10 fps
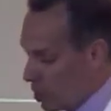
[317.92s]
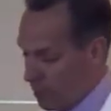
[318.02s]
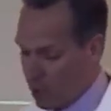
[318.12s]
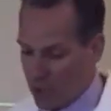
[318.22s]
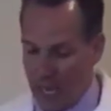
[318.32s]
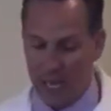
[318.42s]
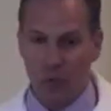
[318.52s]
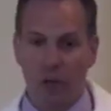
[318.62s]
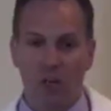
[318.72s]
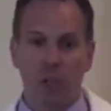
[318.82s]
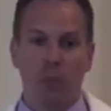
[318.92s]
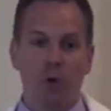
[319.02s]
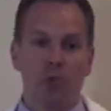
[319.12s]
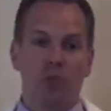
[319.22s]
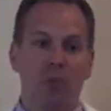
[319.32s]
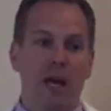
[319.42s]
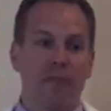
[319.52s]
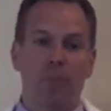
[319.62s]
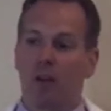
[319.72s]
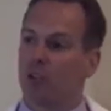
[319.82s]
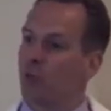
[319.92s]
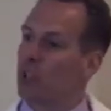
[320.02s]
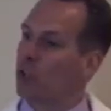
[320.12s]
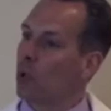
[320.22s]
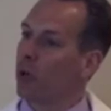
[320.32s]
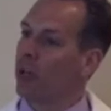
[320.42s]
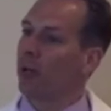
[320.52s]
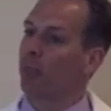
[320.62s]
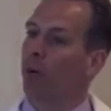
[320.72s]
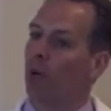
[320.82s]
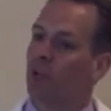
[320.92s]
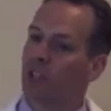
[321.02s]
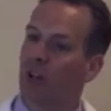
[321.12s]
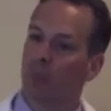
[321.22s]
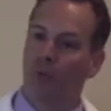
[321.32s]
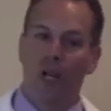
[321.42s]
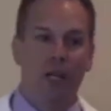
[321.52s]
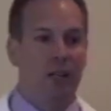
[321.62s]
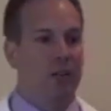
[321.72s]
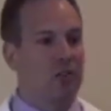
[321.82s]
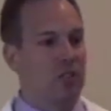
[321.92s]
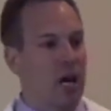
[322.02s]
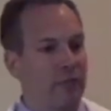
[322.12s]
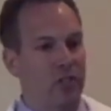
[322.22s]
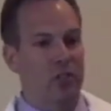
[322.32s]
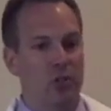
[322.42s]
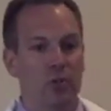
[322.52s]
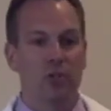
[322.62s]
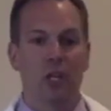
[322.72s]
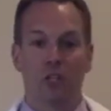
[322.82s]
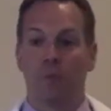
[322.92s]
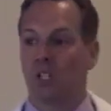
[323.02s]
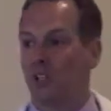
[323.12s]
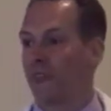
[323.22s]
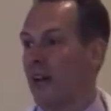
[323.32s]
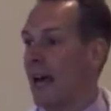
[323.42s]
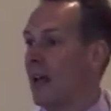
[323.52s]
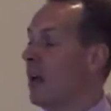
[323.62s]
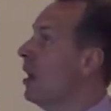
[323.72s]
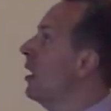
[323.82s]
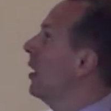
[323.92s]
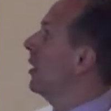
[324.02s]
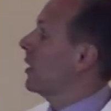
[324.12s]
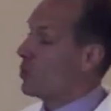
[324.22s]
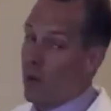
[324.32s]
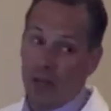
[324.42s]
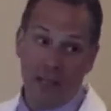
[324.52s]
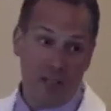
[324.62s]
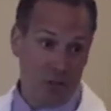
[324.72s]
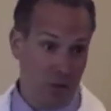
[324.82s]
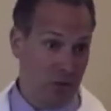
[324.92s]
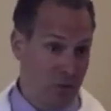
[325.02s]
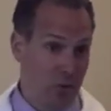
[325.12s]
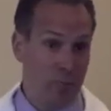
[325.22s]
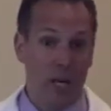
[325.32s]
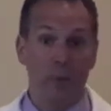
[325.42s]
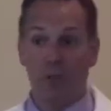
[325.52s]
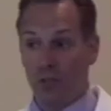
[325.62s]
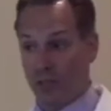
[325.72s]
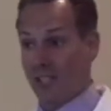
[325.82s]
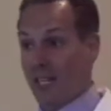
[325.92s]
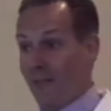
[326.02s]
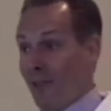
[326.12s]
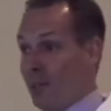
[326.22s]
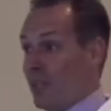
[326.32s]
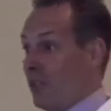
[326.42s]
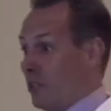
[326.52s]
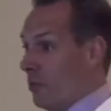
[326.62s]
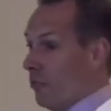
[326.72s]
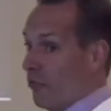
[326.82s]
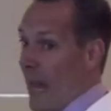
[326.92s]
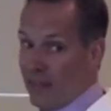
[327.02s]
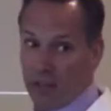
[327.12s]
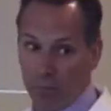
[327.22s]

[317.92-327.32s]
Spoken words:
use because as we are exposed to heavy metals, we store it in our bones, in our brain, in the soft tissues, especially fat. That's why it likes to go to the brain because it's 70% fat,